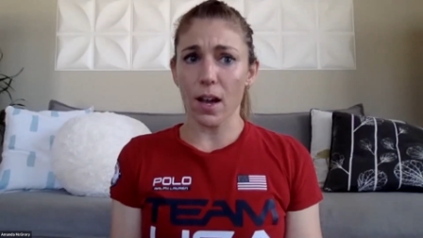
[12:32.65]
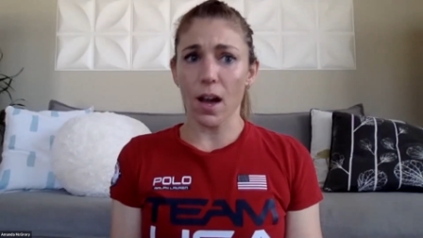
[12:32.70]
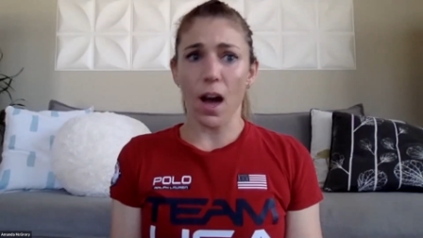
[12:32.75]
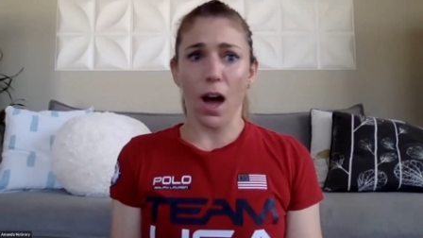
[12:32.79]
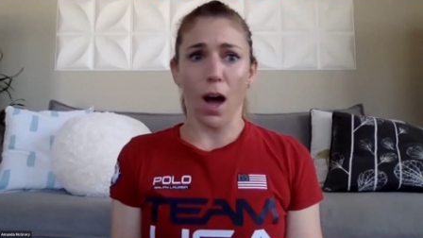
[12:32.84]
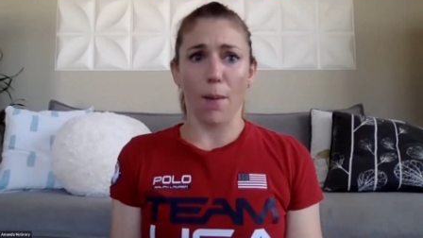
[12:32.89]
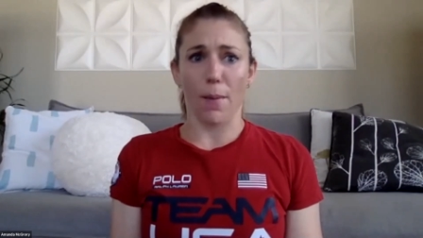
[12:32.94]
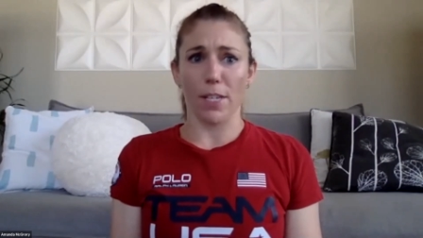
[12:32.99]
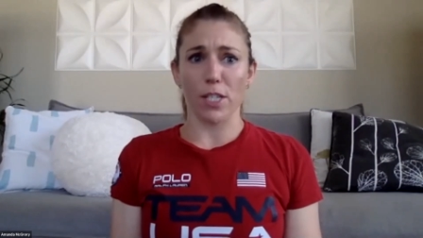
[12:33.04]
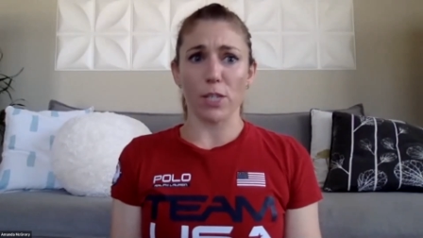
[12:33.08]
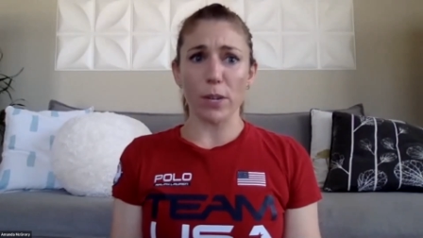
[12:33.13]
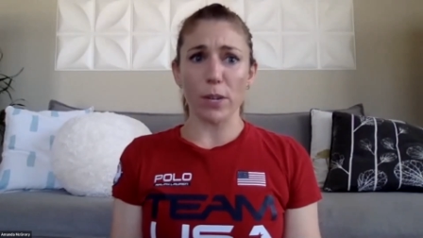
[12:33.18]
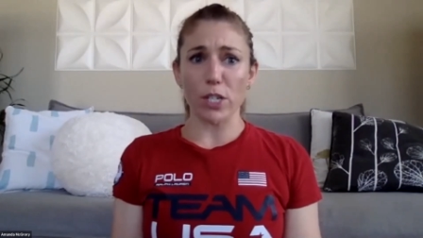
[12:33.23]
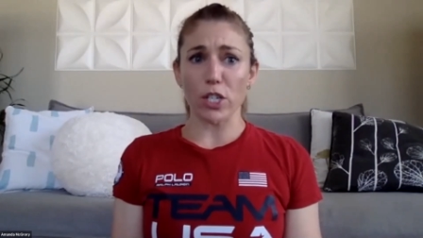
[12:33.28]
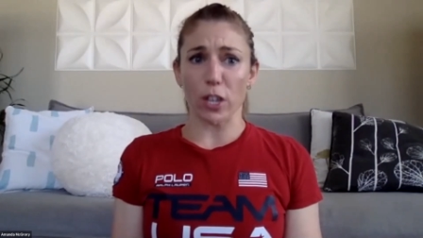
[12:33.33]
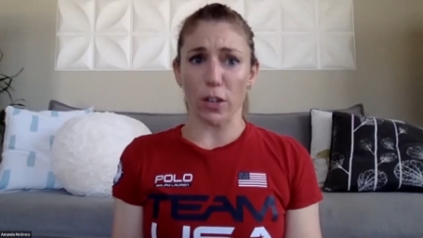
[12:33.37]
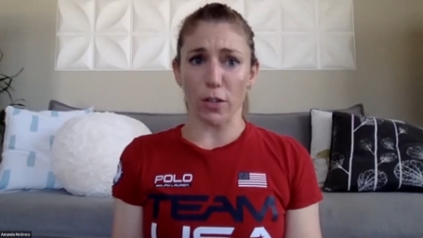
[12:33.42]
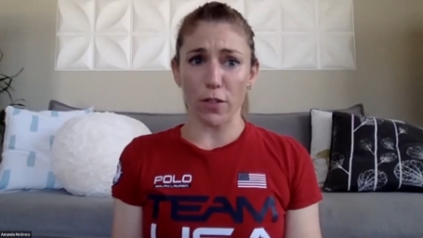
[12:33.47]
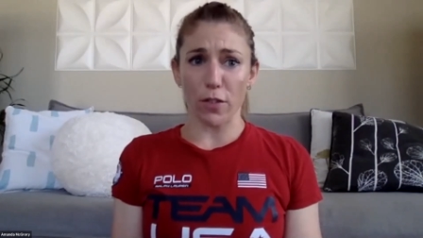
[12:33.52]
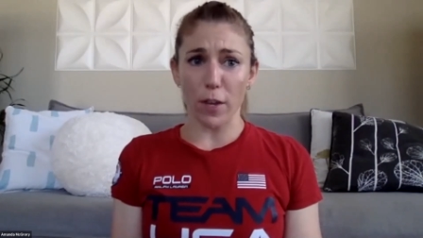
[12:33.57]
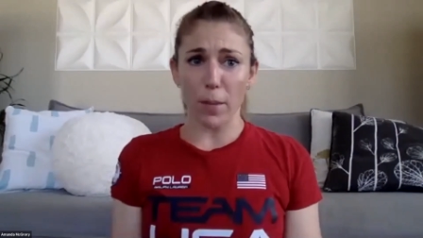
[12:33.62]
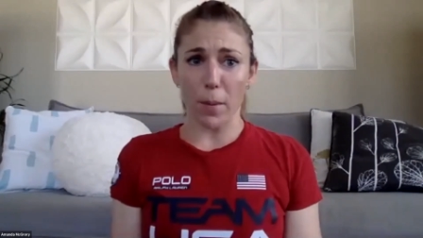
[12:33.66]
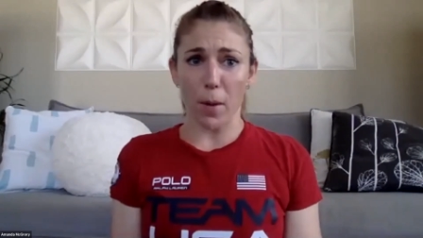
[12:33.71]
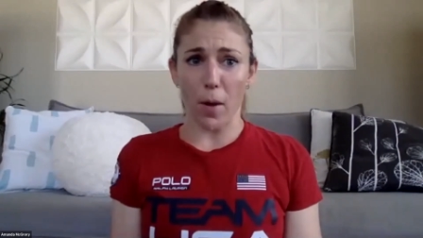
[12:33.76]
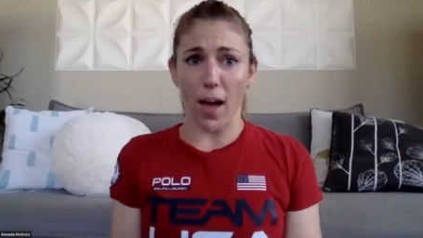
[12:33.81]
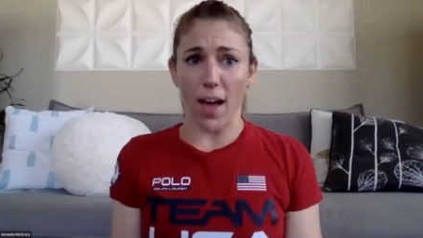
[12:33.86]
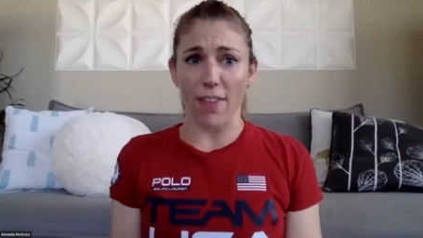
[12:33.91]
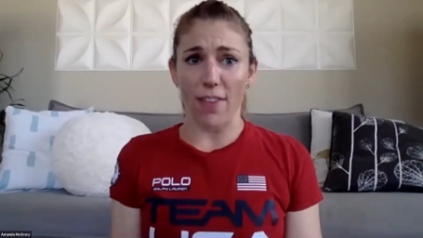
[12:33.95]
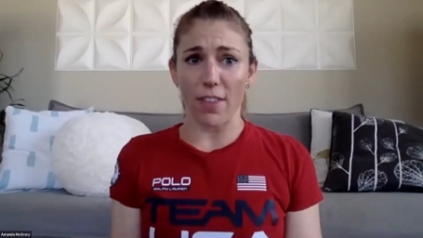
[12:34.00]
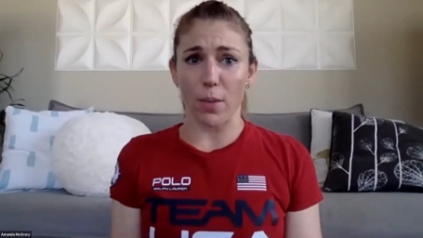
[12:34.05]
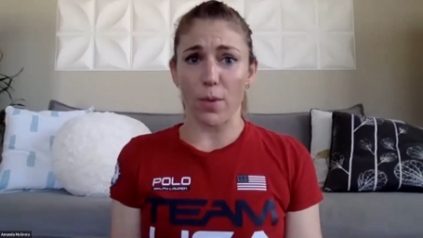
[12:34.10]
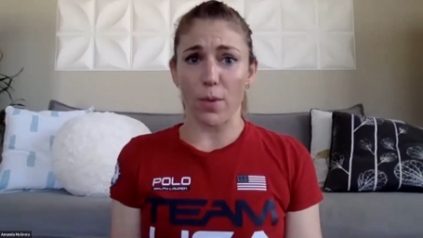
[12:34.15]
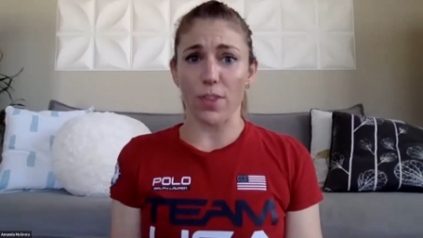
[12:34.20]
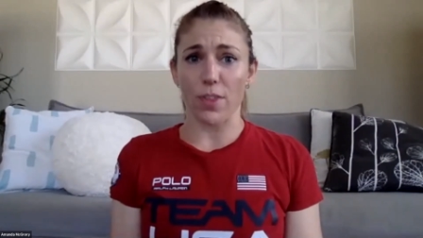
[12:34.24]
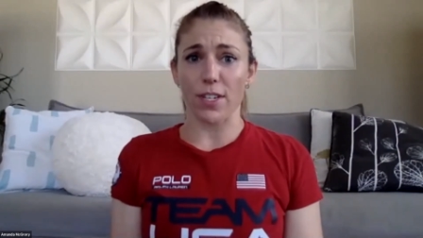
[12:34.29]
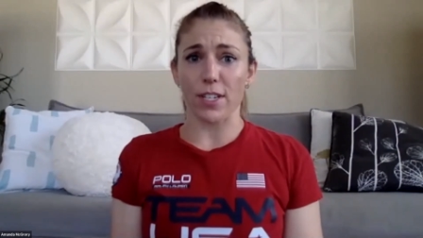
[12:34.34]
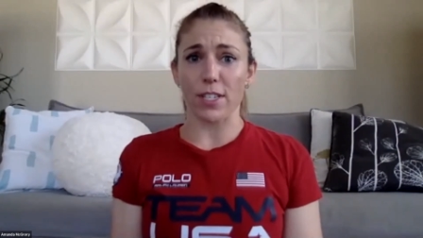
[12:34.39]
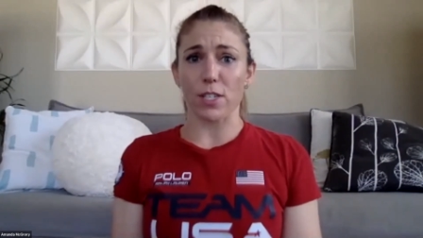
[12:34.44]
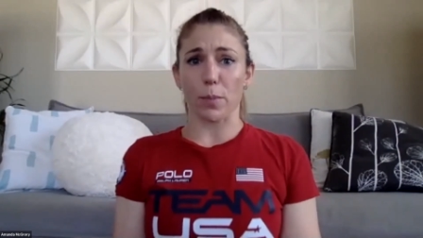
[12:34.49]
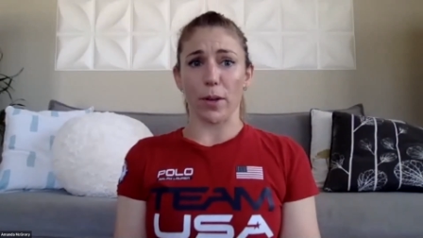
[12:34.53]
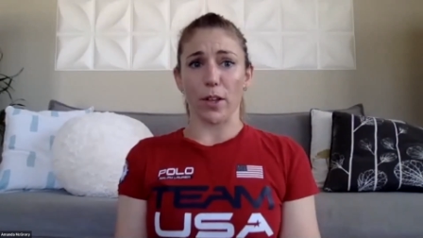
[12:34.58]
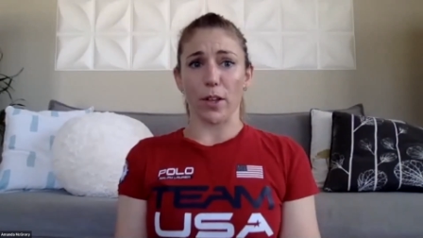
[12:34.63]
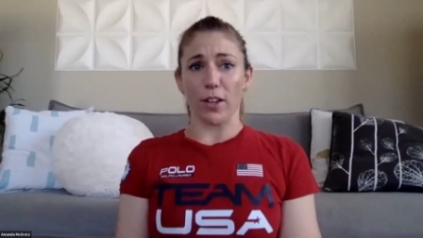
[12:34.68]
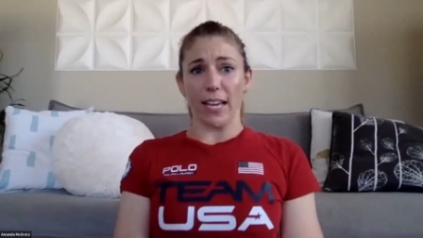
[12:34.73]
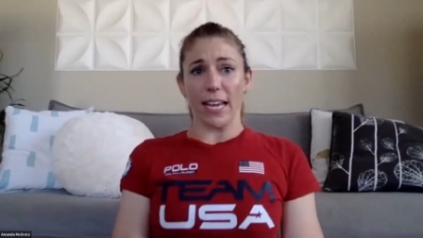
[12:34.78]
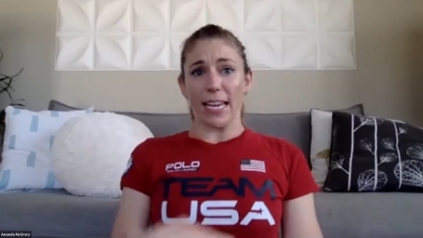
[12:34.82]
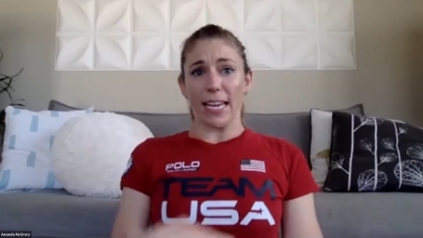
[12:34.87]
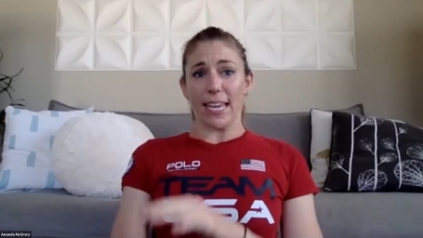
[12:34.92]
especially a female athlete with a disability,